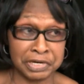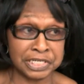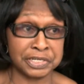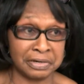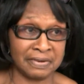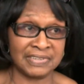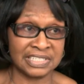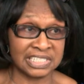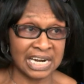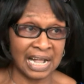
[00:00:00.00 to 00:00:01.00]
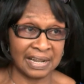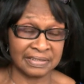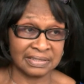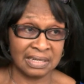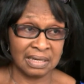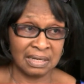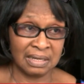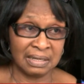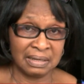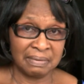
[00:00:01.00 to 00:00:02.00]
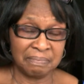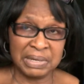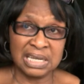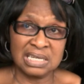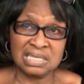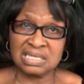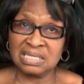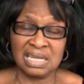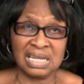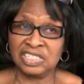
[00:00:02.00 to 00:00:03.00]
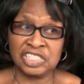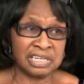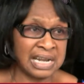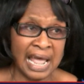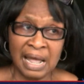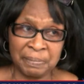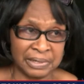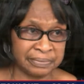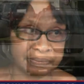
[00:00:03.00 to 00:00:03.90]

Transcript: return of this child because it shouldn't happen.